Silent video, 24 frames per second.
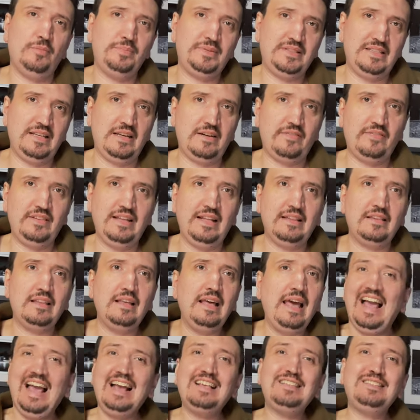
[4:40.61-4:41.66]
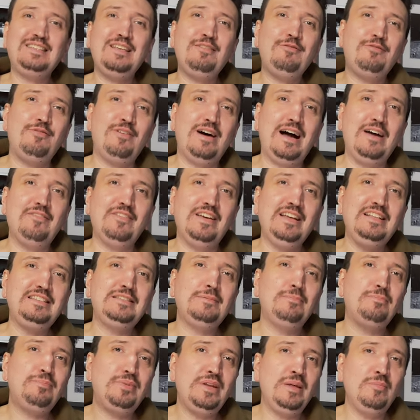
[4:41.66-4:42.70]
observe that X-T5
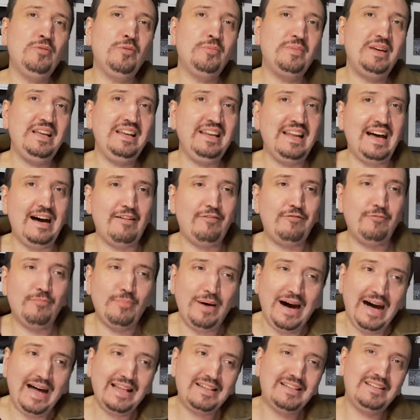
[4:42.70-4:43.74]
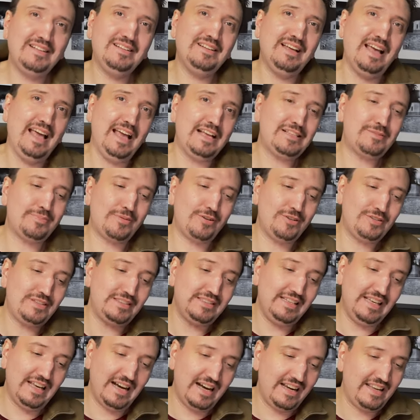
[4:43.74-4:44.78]
is premium enough. But
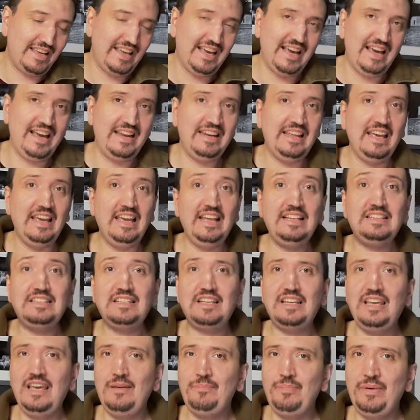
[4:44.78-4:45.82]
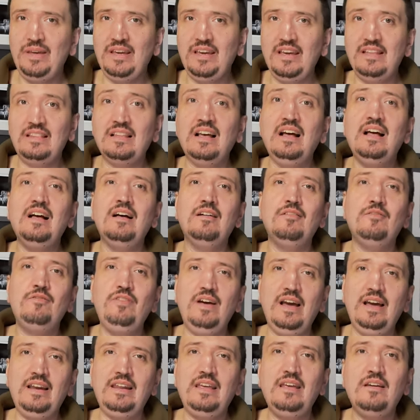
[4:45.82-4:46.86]
X-Pro3, again, it's keeping it
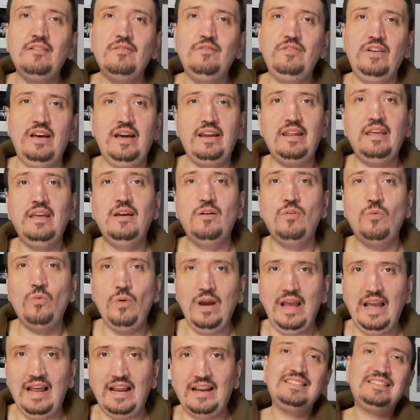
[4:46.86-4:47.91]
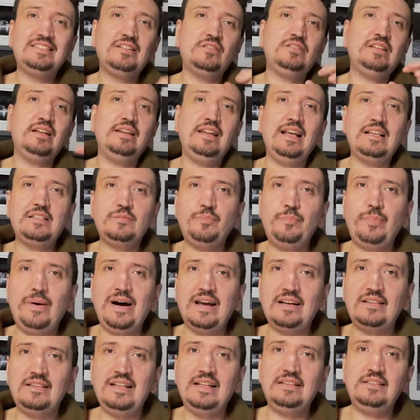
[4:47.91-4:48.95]
very, very well. So the next
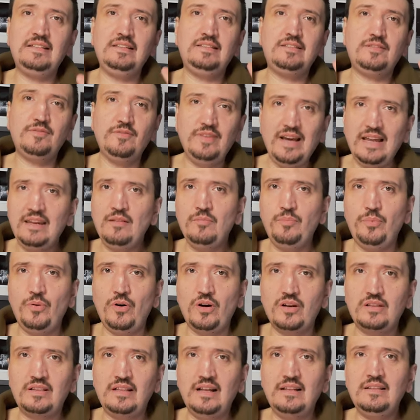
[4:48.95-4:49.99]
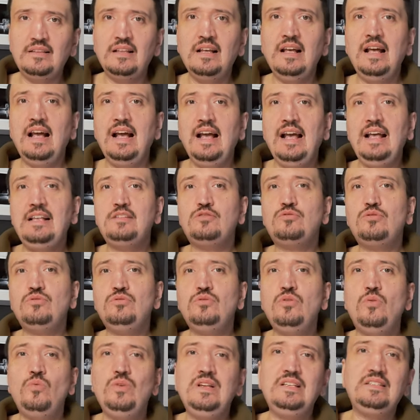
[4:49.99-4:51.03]
part that it's very important has to
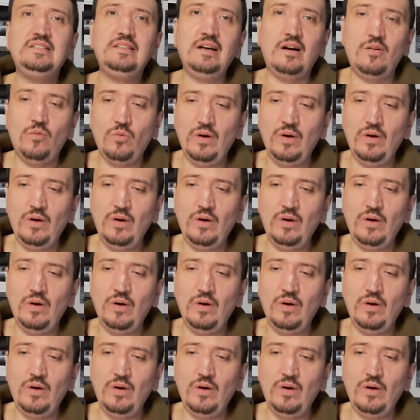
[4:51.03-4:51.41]
do with the